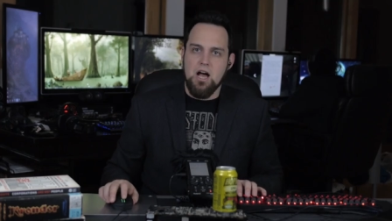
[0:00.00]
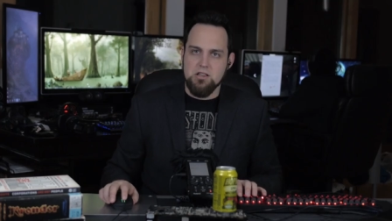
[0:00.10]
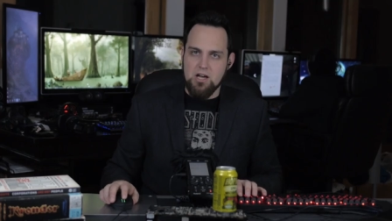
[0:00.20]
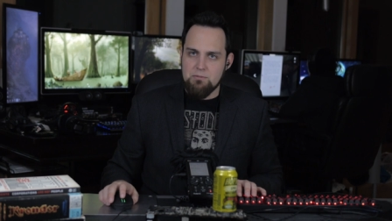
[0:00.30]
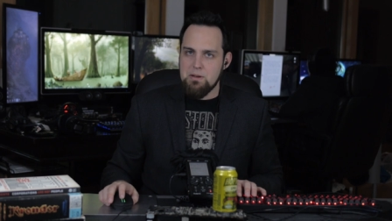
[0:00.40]

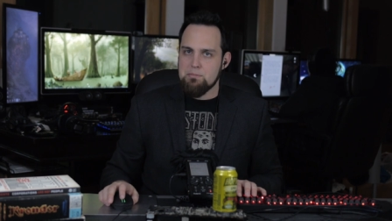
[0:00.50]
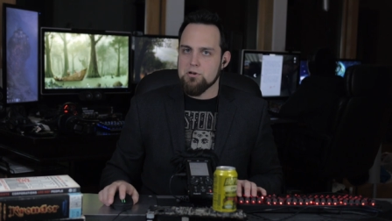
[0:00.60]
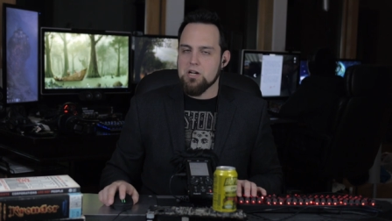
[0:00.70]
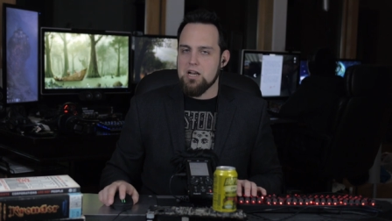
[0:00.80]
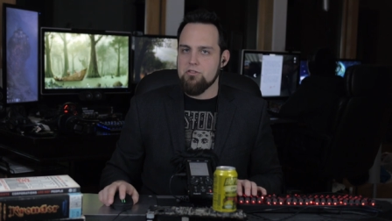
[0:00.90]
A lot of
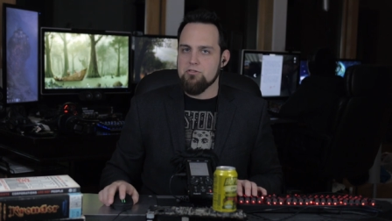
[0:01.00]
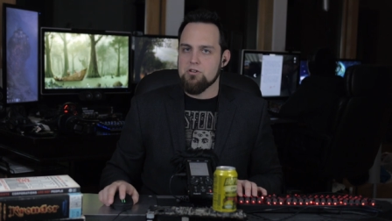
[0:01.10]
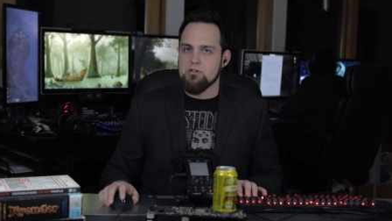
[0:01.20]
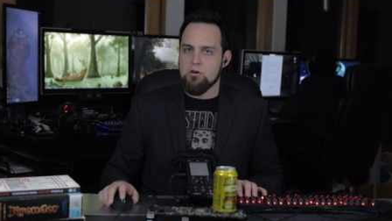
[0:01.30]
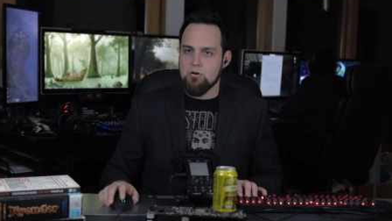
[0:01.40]
people are cutting
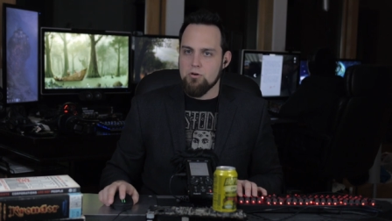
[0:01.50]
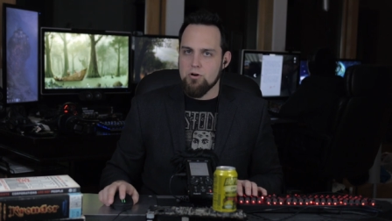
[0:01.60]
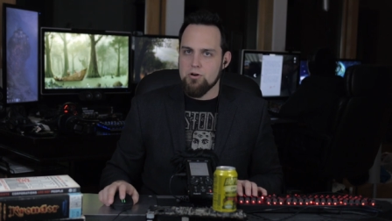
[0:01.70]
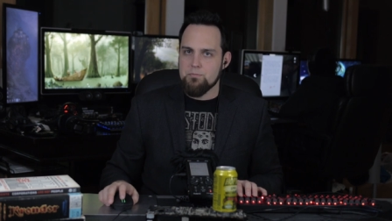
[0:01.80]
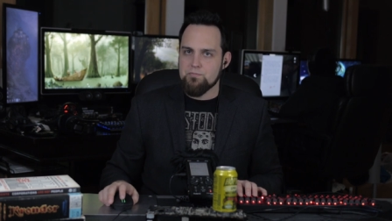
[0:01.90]
the
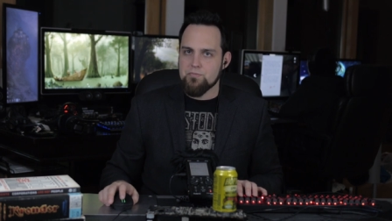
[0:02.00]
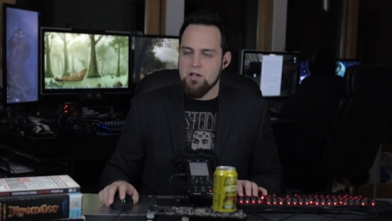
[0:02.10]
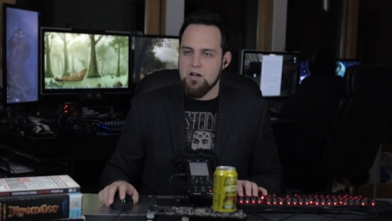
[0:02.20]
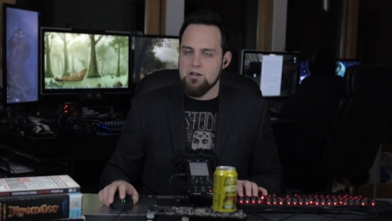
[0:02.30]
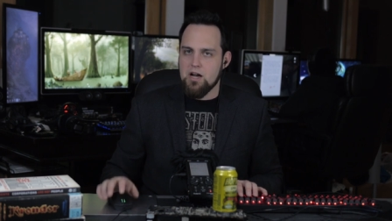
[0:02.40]
cord,
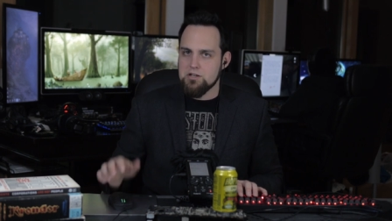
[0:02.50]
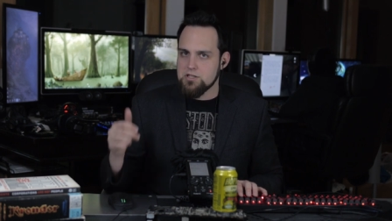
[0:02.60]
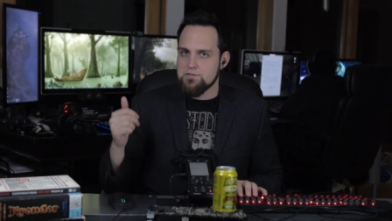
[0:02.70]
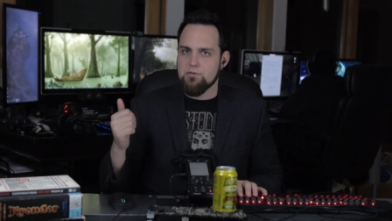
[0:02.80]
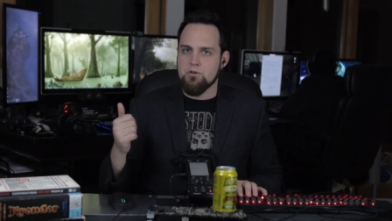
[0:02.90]
uh, not
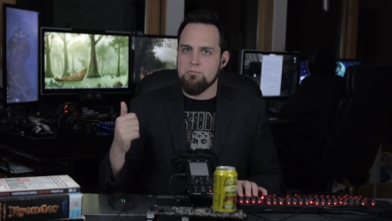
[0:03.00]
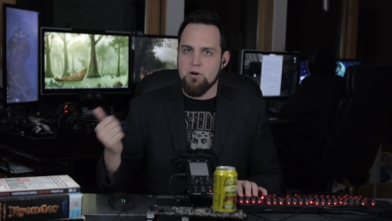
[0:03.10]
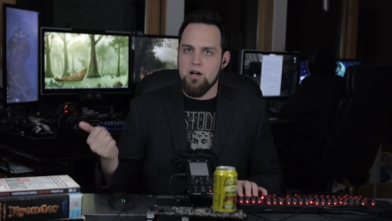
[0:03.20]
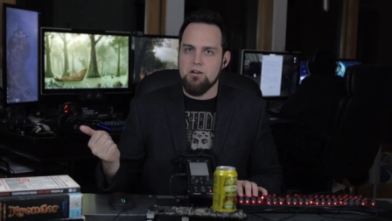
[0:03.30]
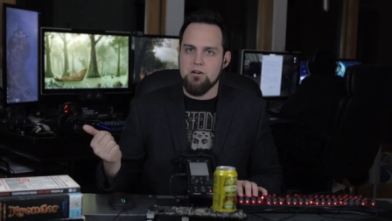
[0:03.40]
just for
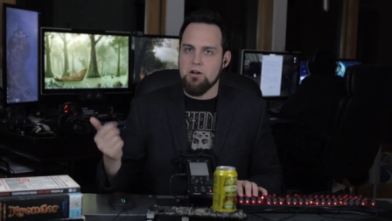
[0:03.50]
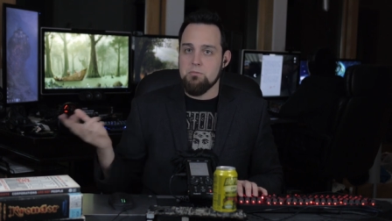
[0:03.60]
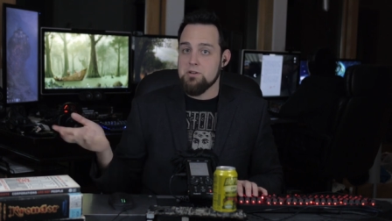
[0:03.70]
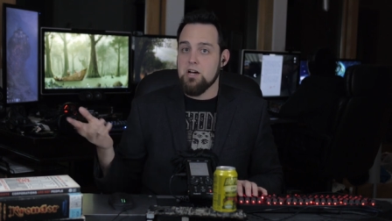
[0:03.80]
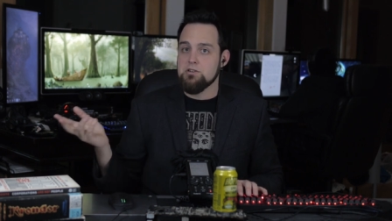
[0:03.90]
broad, or
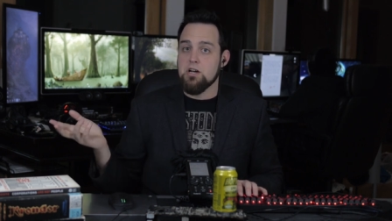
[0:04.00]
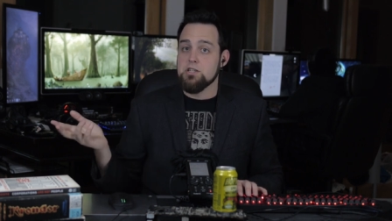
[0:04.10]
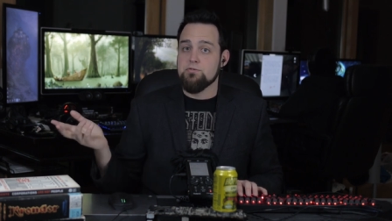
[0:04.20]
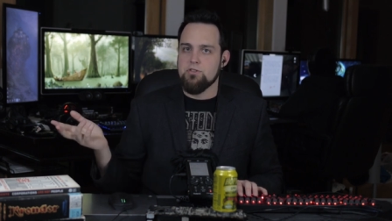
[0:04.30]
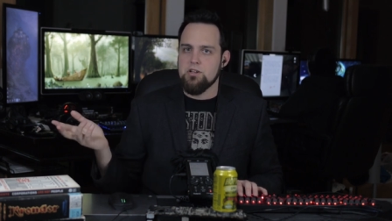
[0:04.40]
not, I mean, not,
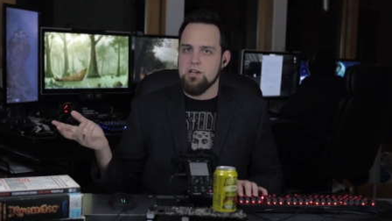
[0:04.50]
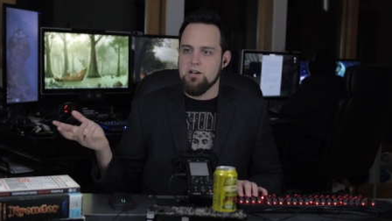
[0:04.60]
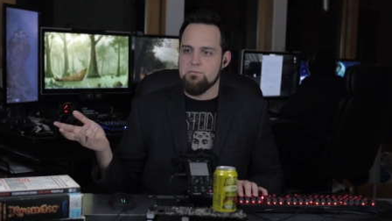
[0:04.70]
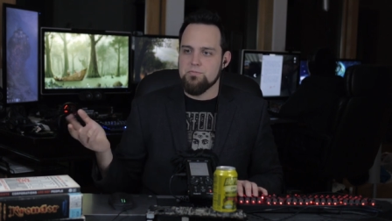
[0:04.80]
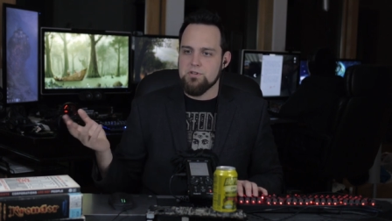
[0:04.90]
not just for
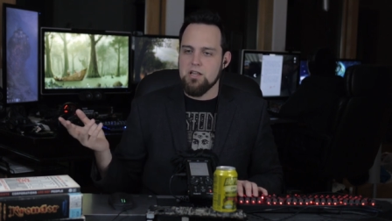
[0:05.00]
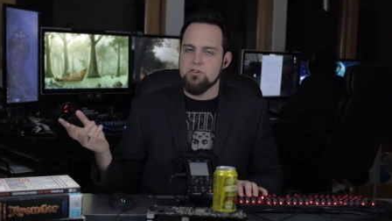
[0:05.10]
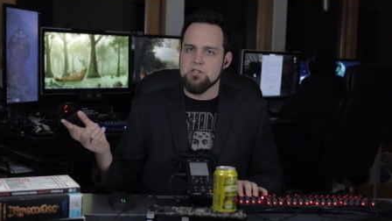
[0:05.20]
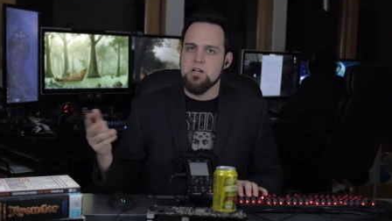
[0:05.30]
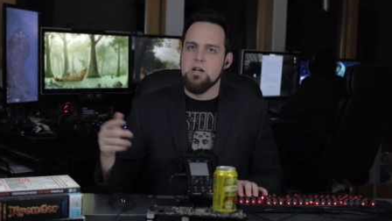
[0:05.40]
the uh,
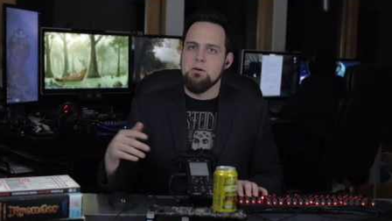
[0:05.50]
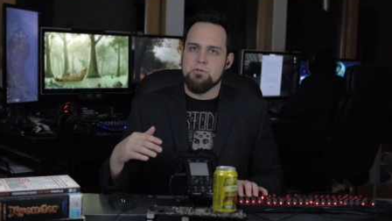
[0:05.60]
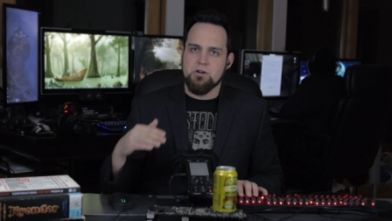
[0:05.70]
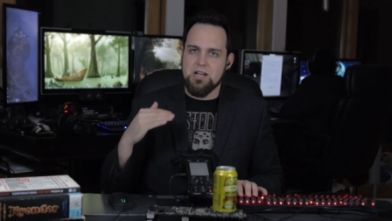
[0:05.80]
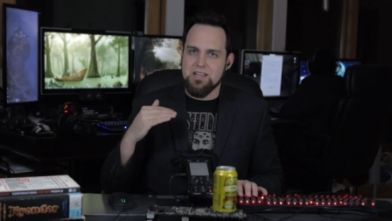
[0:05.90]
television,
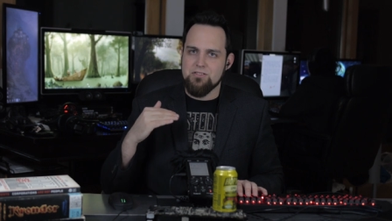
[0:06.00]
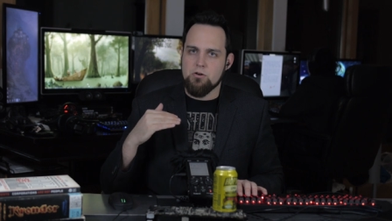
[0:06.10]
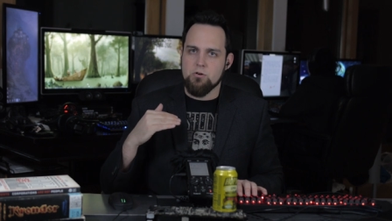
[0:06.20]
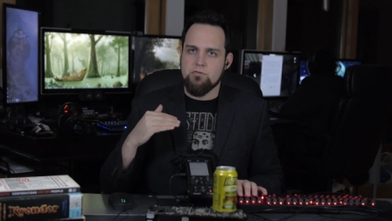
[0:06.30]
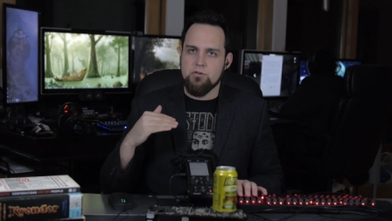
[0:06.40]
they're cutting
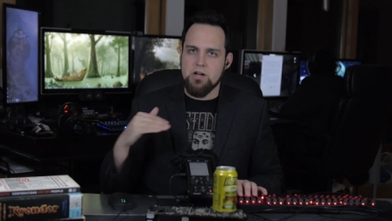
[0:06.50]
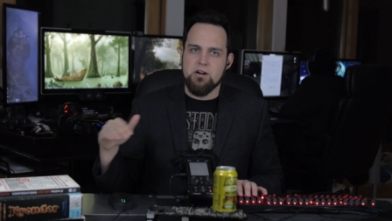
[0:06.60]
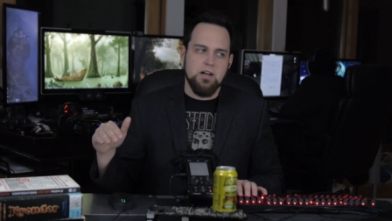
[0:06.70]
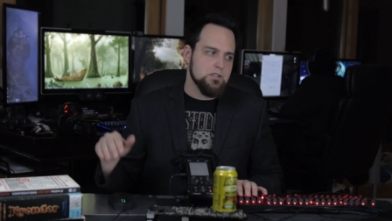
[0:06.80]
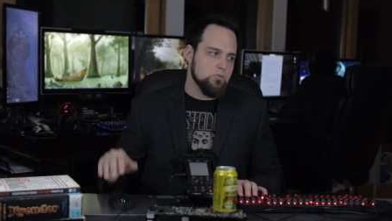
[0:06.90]
the cord for
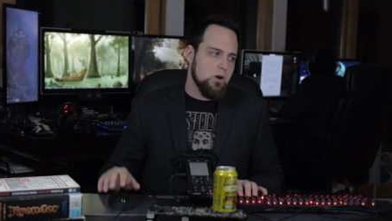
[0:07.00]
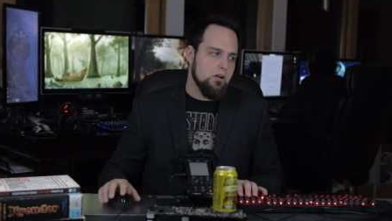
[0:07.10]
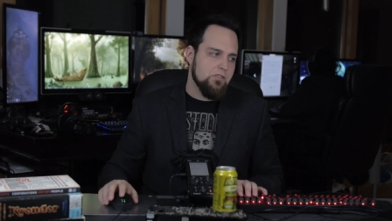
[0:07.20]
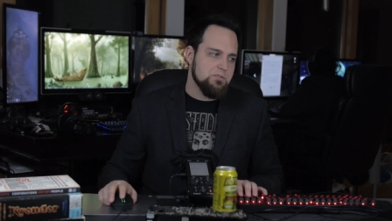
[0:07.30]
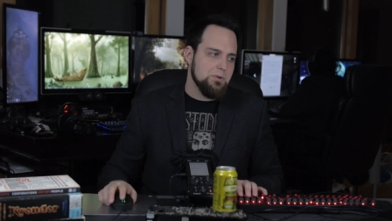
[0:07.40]
internet as
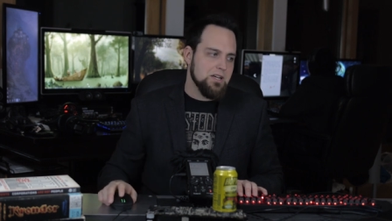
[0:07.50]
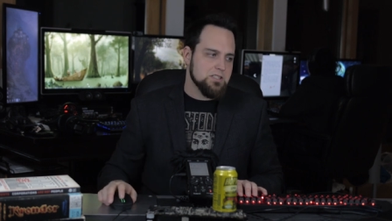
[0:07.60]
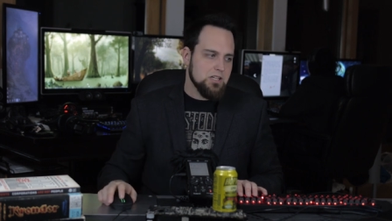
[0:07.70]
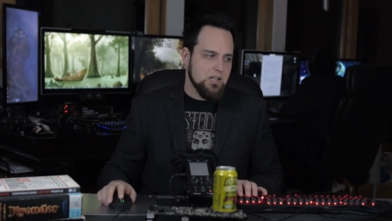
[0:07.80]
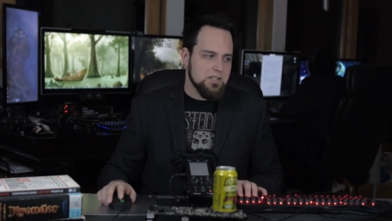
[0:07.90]
well, and that's
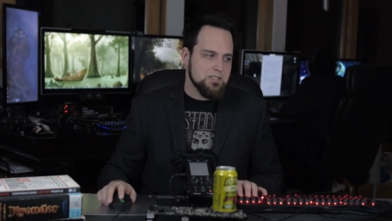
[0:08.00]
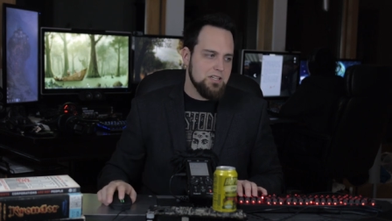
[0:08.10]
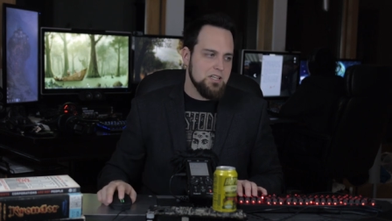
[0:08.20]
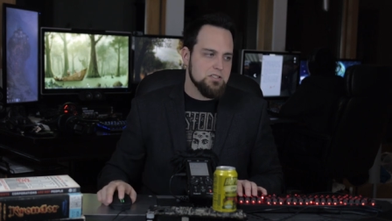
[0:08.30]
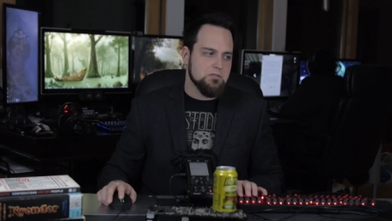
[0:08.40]
because in a lot of
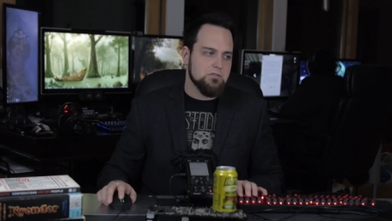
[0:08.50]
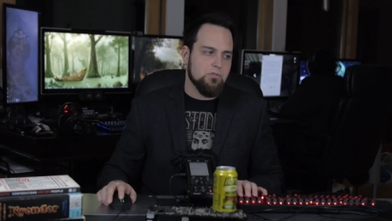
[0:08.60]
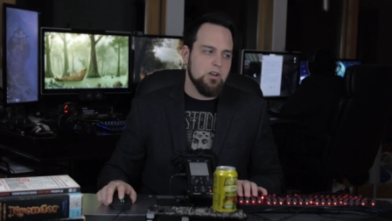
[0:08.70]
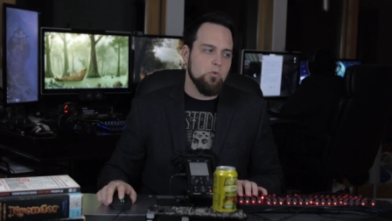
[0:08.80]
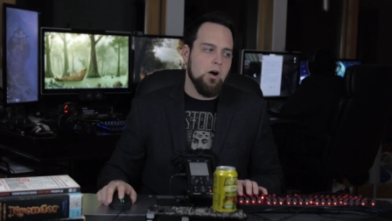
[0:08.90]
cities there's
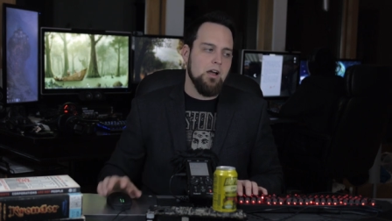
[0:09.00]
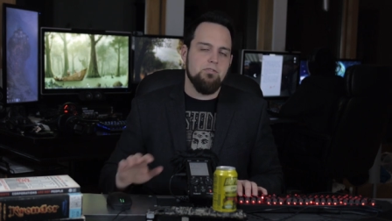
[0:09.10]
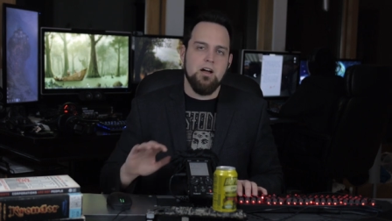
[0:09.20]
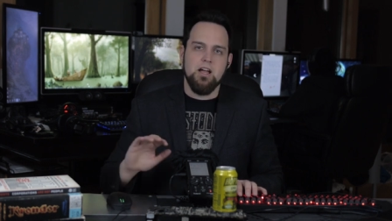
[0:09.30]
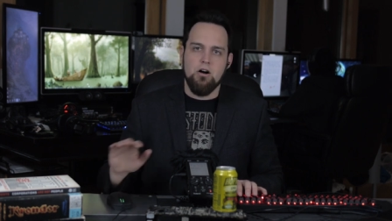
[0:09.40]
free
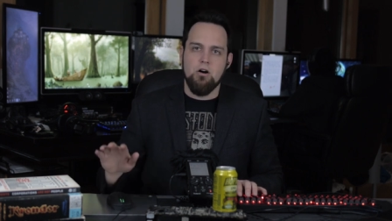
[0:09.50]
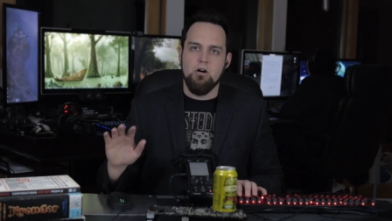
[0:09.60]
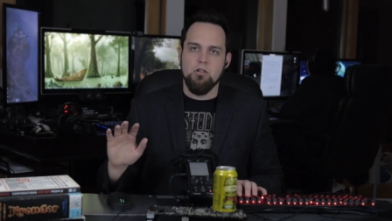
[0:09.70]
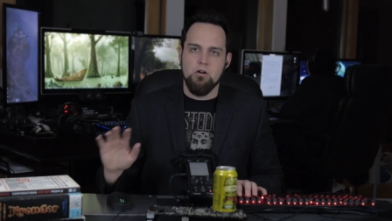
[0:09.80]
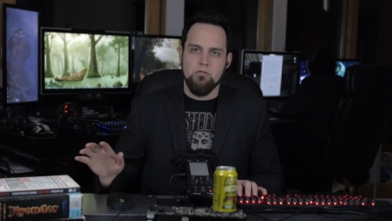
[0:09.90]
Wi-Fi
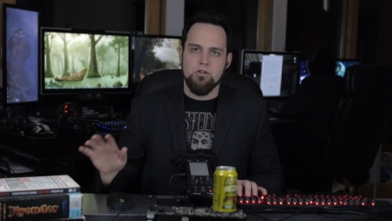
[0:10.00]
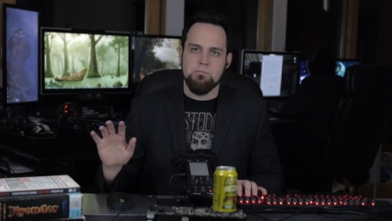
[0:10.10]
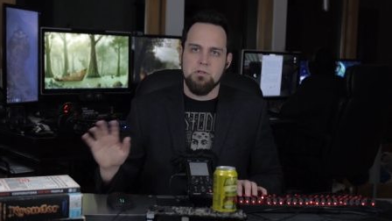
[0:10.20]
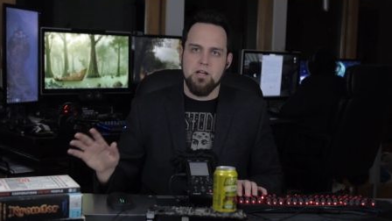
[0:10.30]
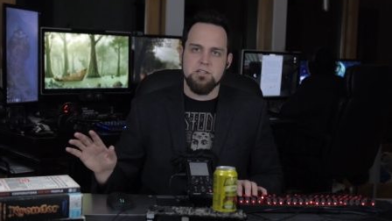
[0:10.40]
all over
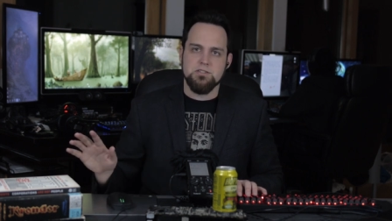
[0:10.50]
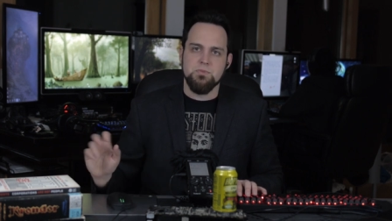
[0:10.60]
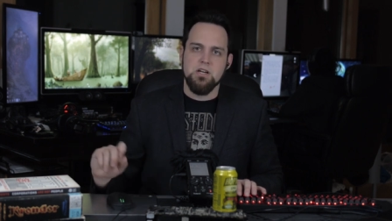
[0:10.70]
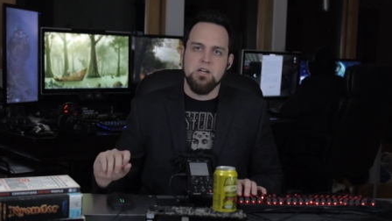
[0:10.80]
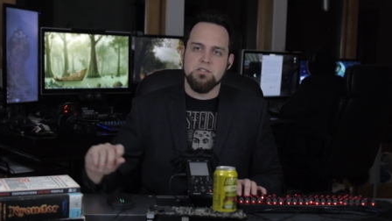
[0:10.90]
the place.